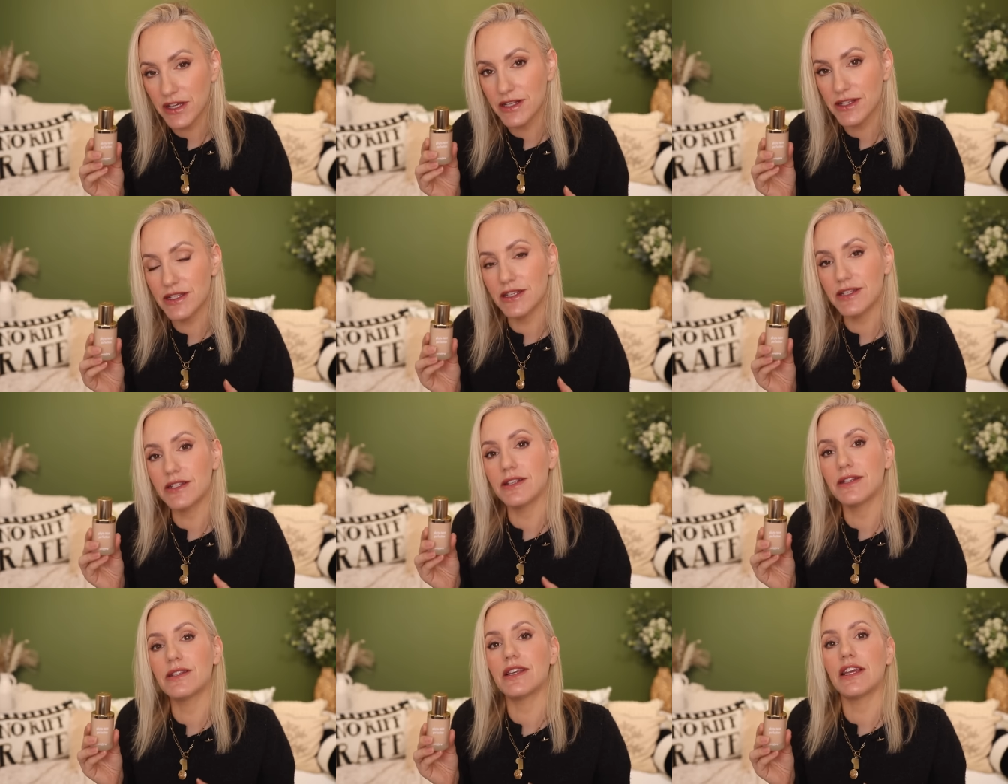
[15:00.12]

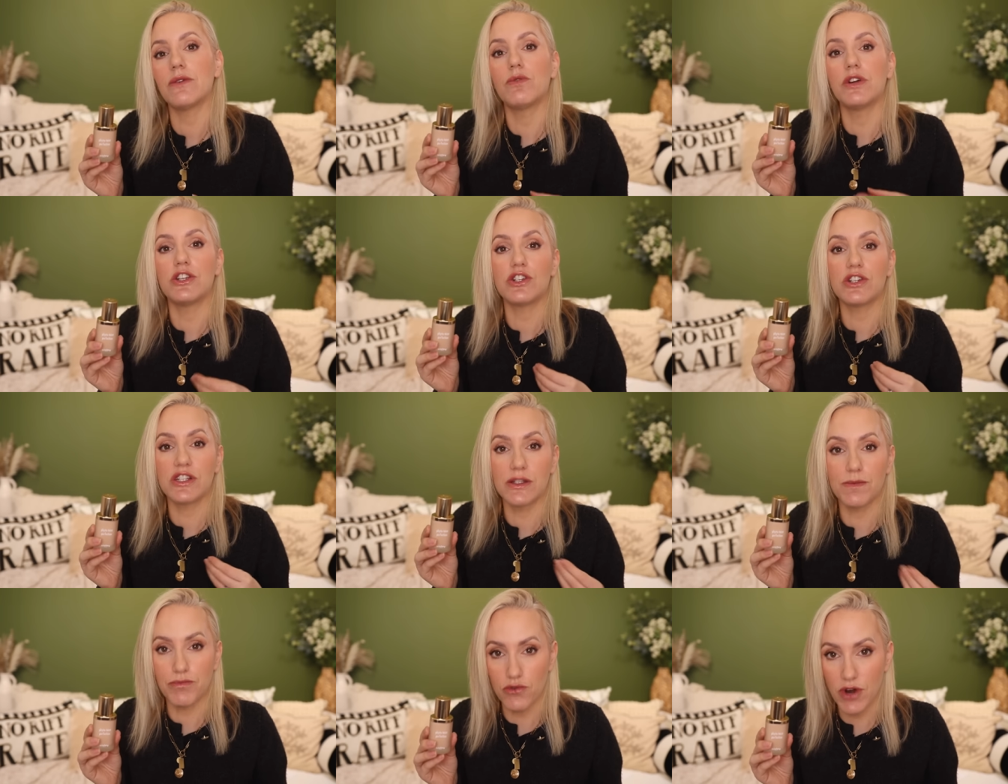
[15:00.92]
consistency which
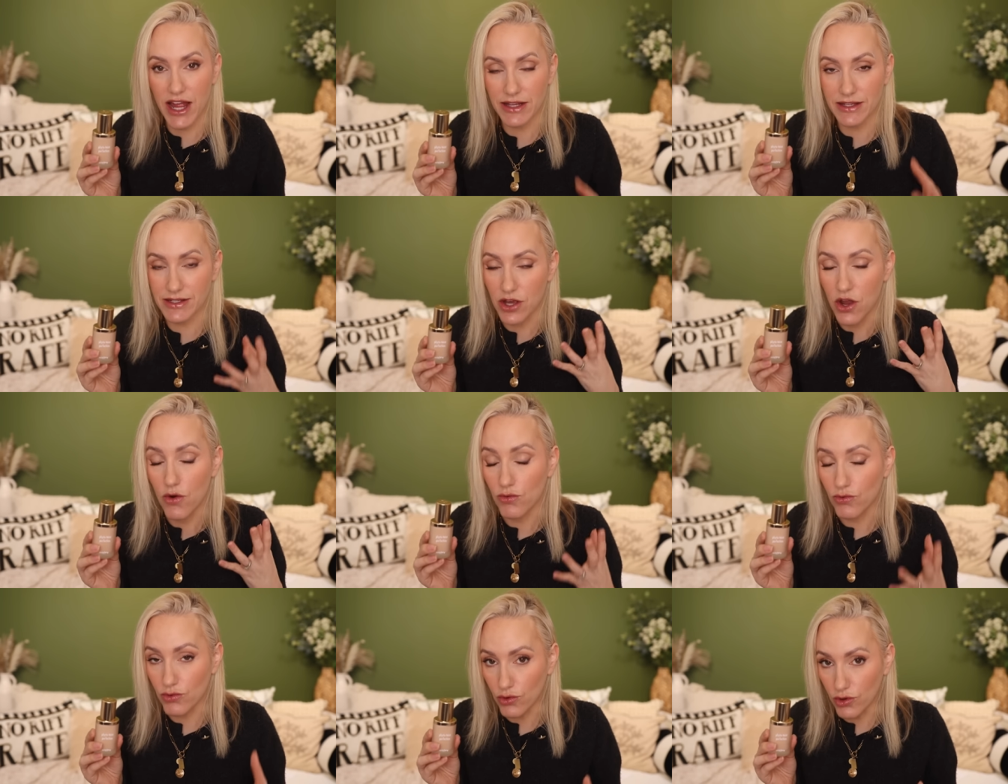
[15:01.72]
spreads
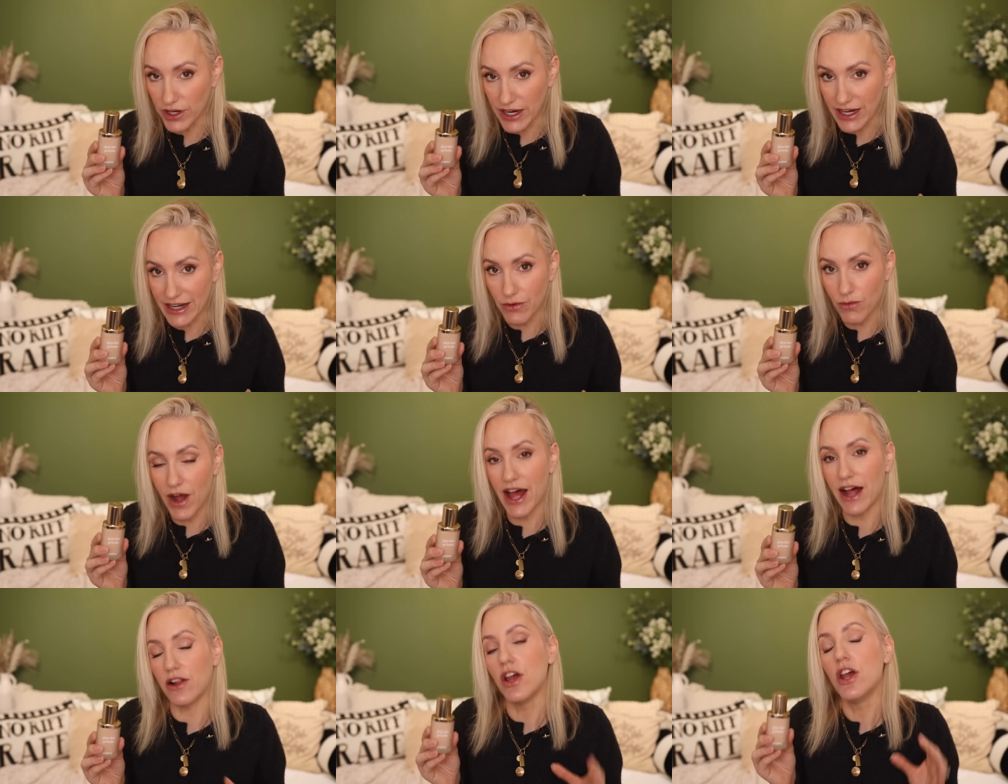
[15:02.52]
really
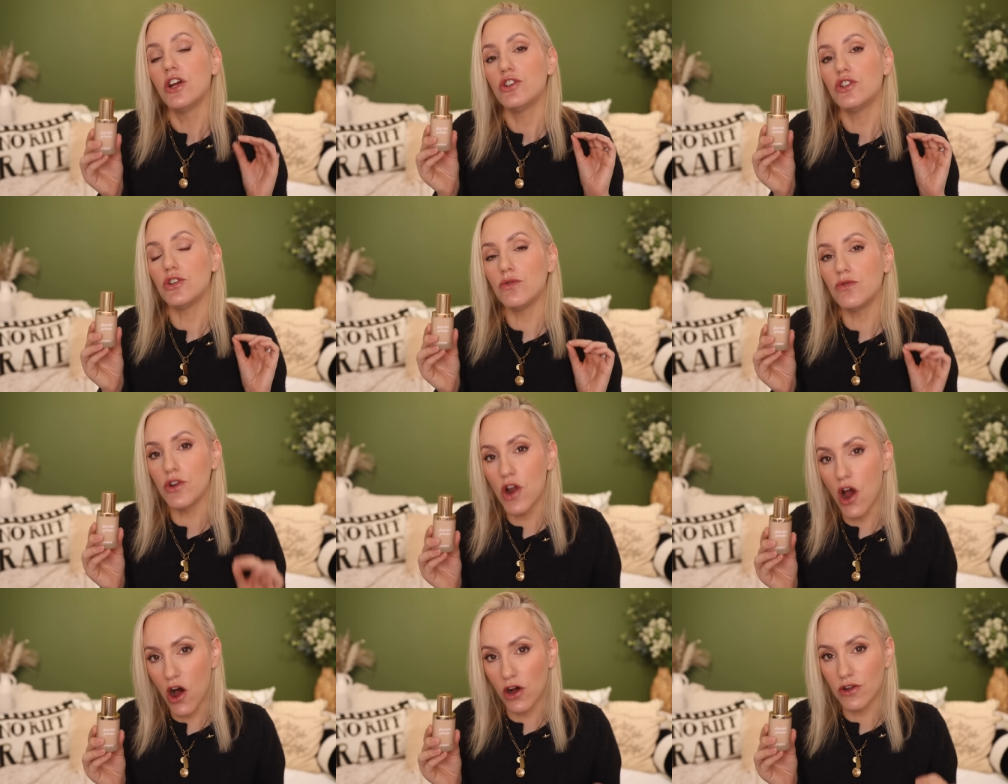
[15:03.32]
well. Do
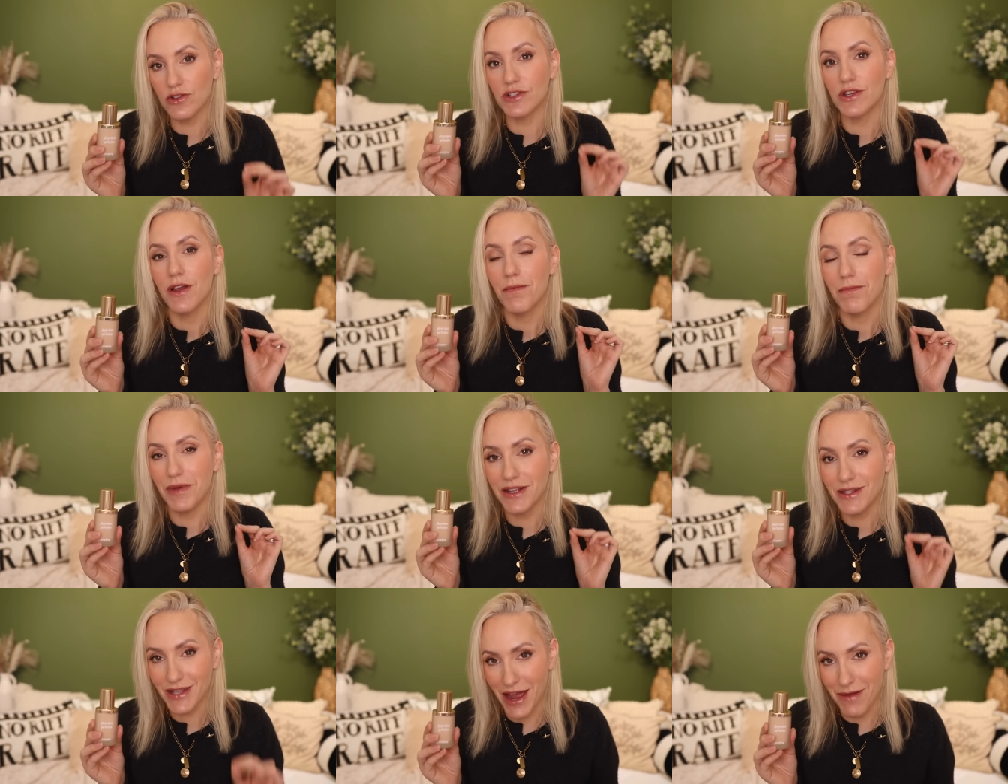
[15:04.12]
not
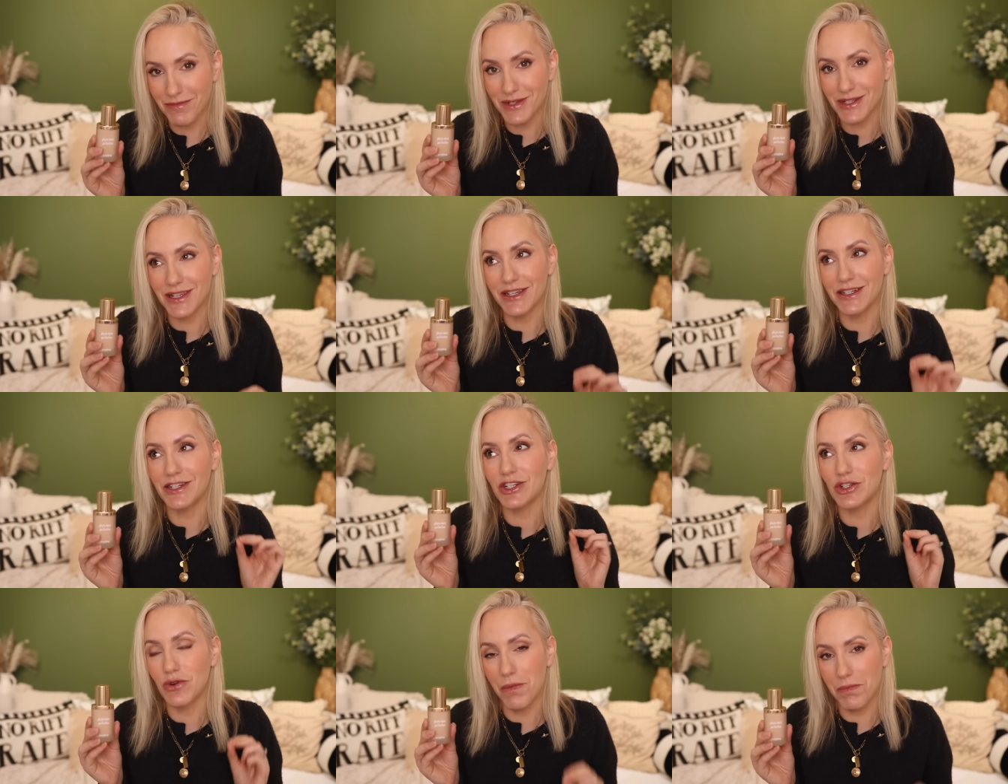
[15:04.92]
be tempted
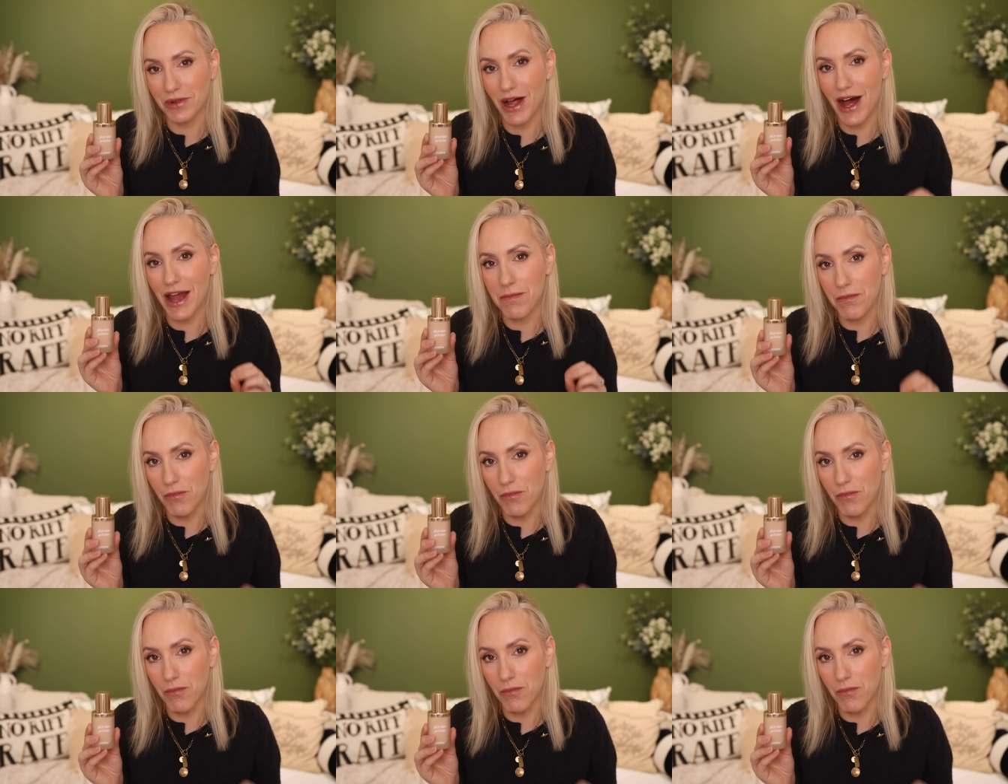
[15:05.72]
to apply